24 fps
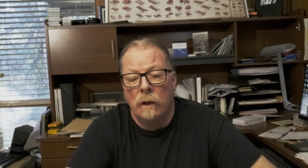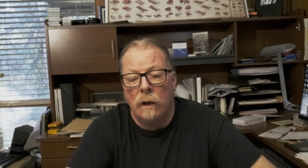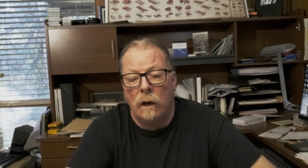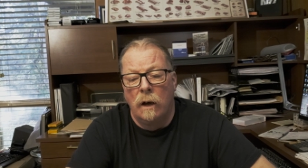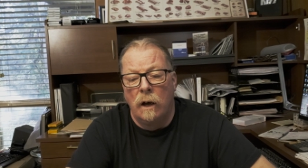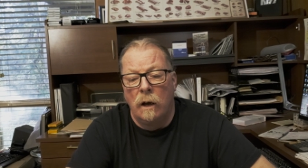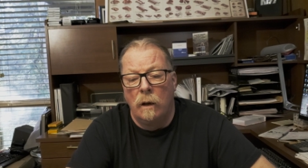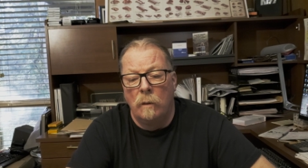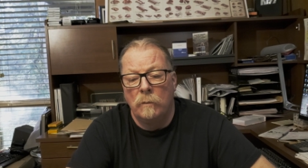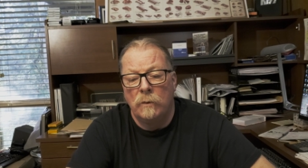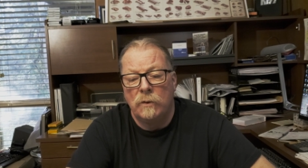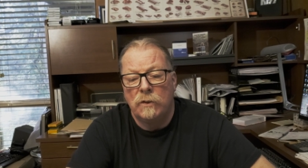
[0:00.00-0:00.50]

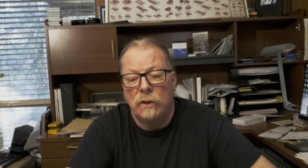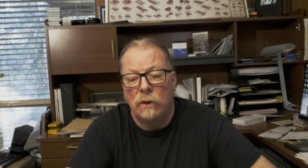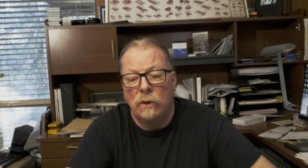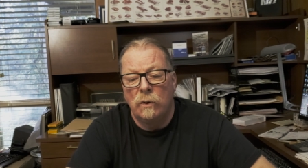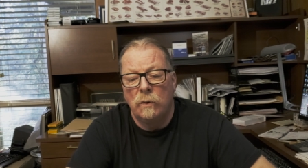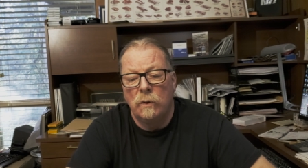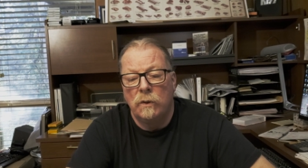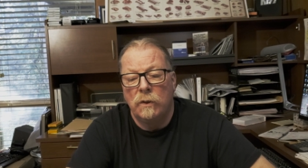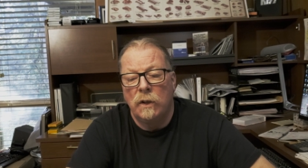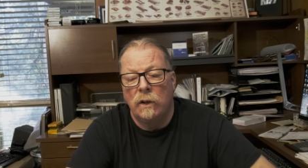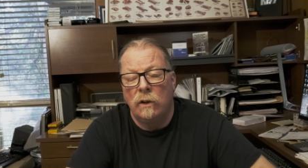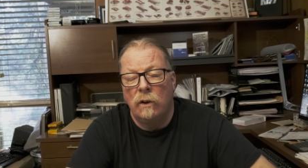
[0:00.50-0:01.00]
Um,
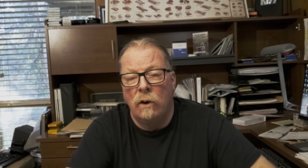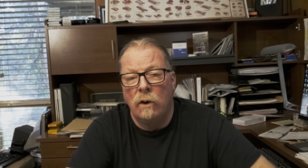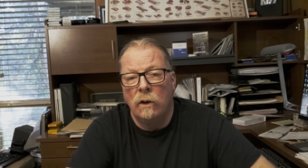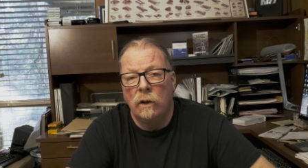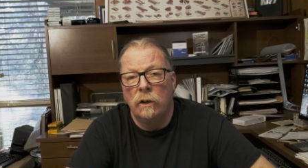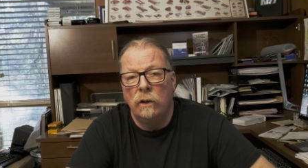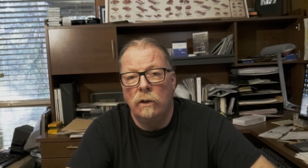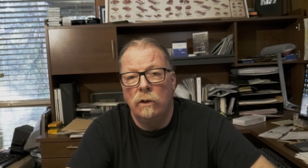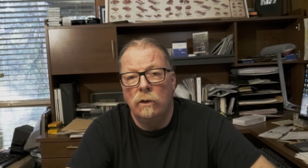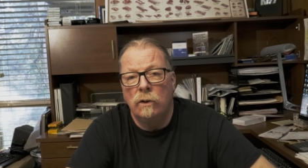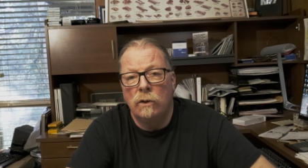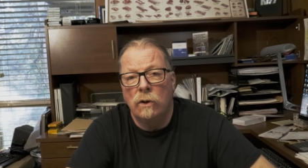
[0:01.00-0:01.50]
so the
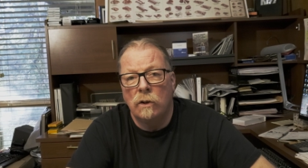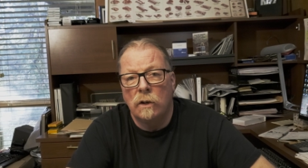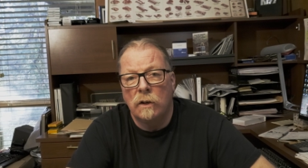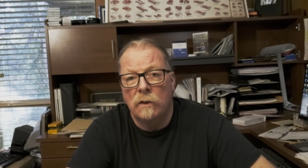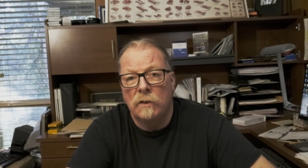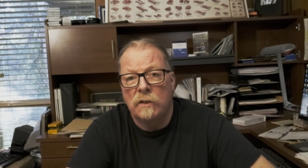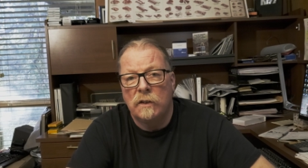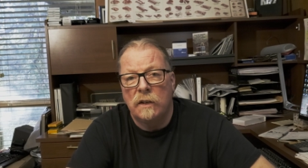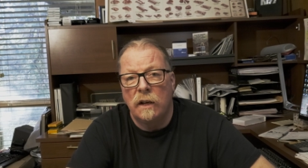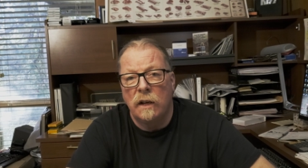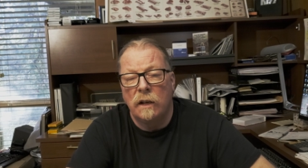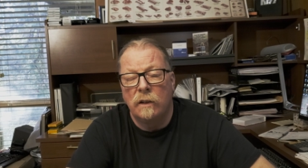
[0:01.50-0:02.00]
longer you cook a
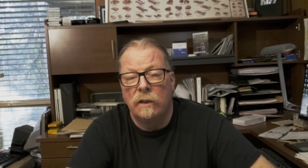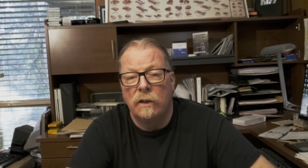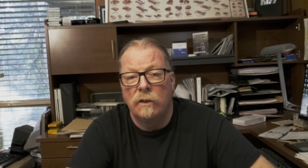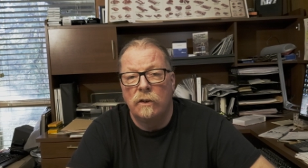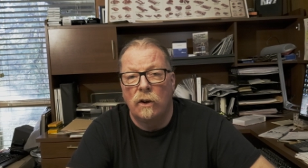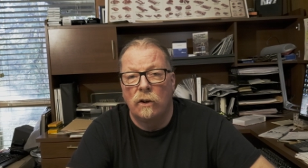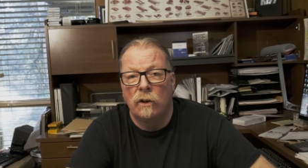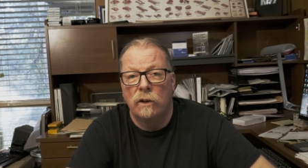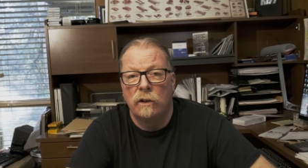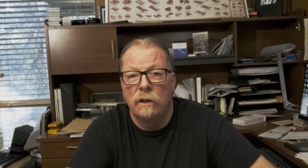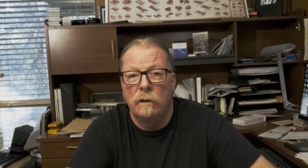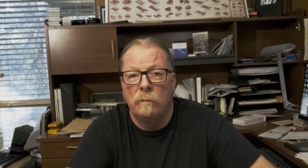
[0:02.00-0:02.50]
steak, the
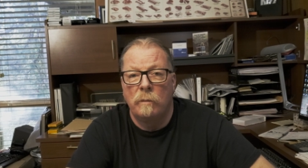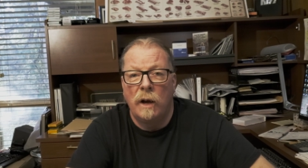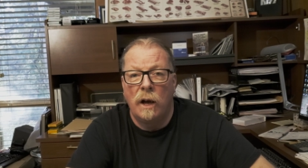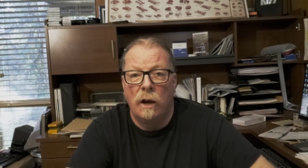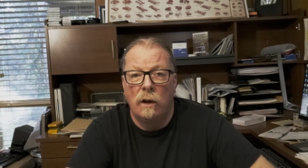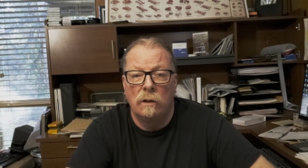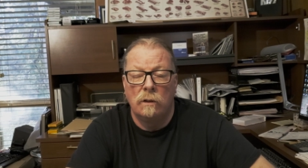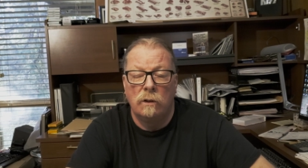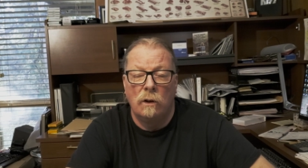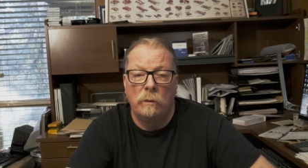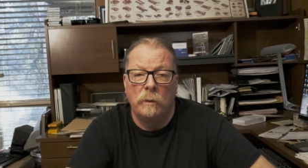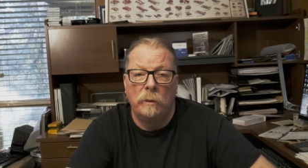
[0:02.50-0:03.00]
darker the
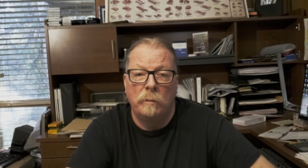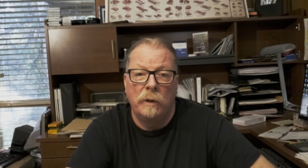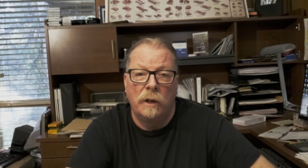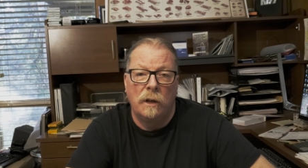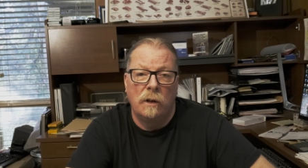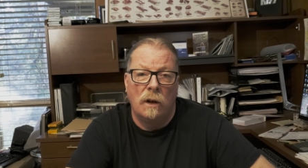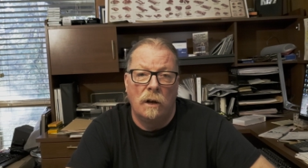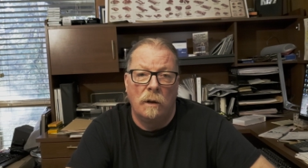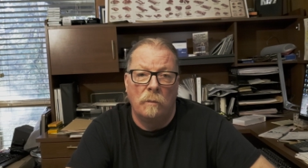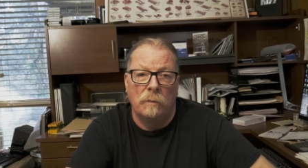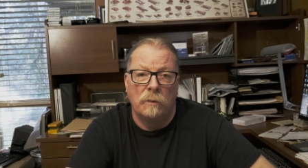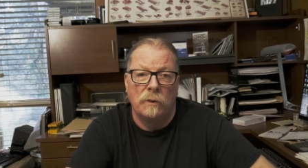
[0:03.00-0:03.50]
myoglobin
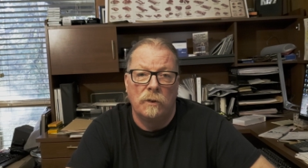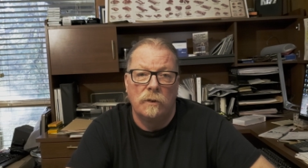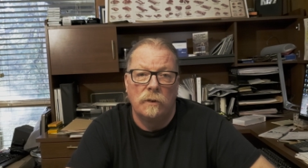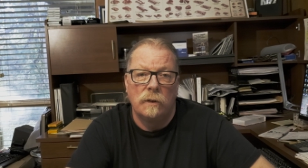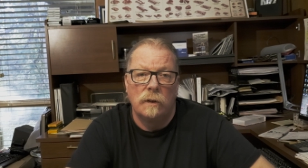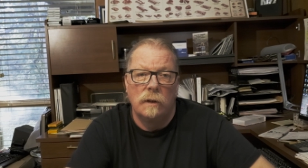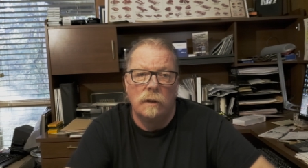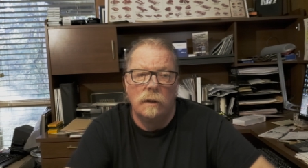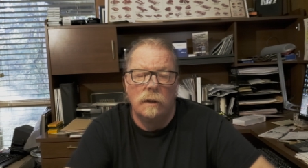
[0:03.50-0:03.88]
becomes.